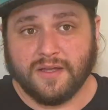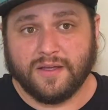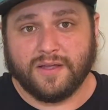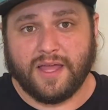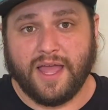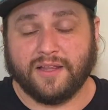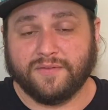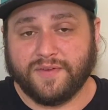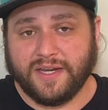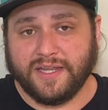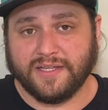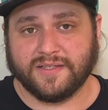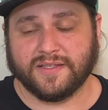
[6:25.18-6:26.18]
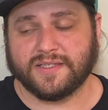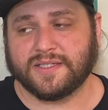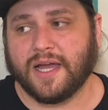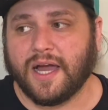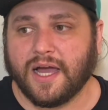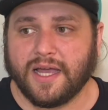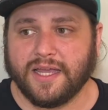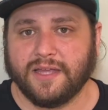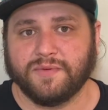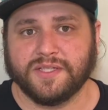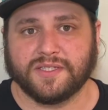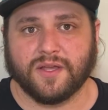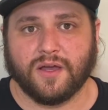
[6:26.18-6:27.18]
elevating into the sky, and we
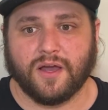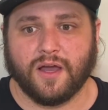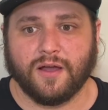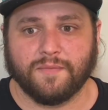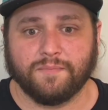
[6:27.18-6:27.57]
saw